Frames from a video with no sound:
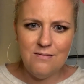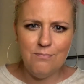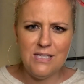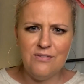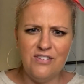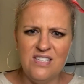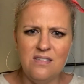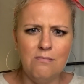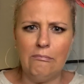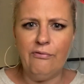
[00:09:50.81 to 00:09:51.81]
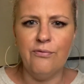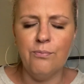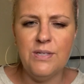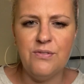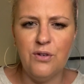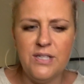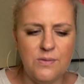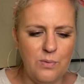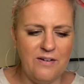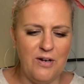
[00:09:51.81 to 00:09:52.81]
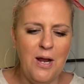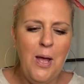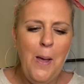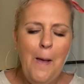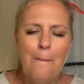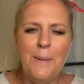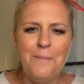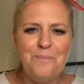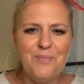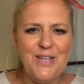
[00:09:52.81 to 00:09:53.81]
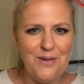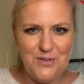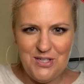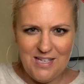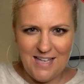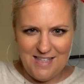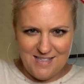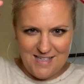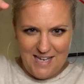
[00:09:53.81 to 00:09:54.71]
Miss Fritz, whatever. But she's got this